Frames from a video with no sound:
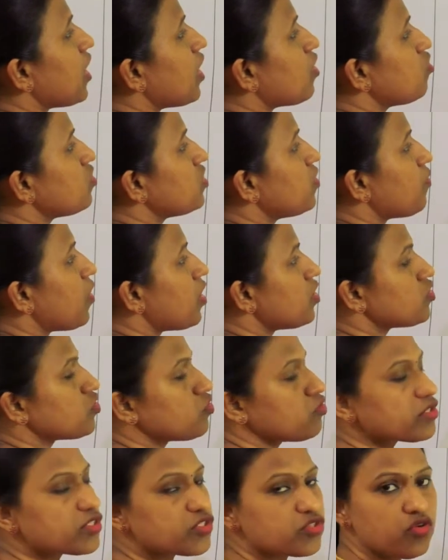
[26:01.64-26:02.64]
allow the
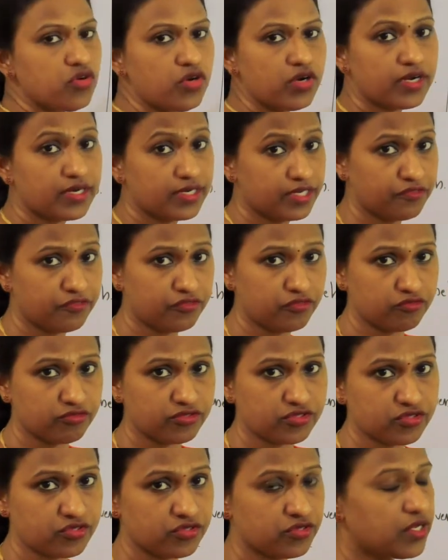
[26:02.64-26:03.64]
molecules to
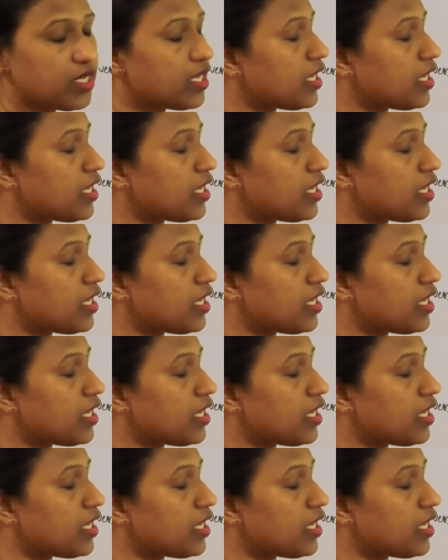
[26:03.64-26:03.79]
diffuse.